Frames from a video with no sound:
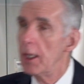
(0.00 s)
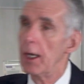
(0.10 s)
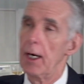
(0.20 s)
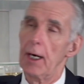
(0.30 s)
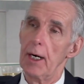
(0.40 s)

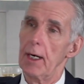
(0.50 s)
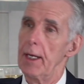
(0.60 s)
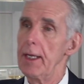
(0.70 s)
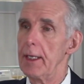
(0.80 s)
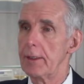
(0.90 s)

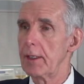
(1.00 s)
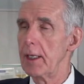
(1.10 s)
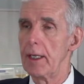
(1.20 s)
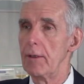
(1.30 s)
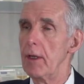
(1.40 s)
It
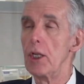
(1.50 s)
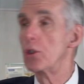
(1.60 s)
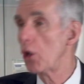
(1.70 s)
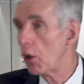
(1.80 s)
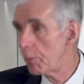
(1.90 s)
can
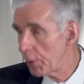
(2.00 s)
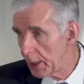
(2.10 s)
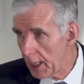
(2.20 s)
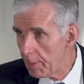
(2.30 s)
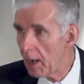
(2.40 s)
interpret
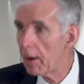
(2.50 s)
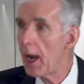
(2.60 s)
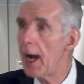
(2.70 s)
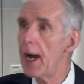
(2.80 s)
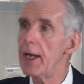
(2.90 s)

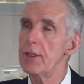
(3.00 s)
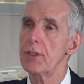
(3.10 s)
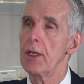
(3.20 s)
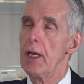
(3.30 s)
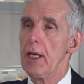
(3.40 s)
MRIs.